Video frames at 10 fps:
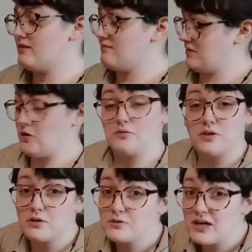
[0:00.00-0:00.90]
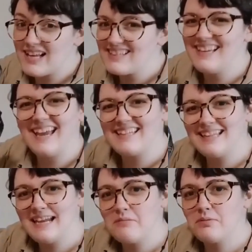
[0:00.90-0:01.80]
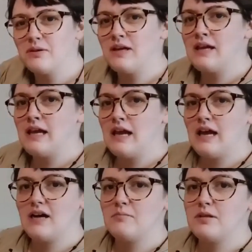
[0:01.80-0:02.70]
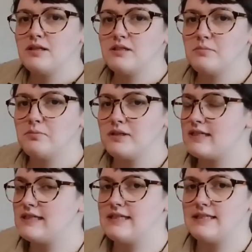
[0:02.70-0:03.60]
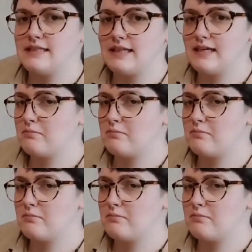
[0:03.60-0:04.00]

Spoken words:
Ozark Trail headlamp. It's a pretty decent lamp.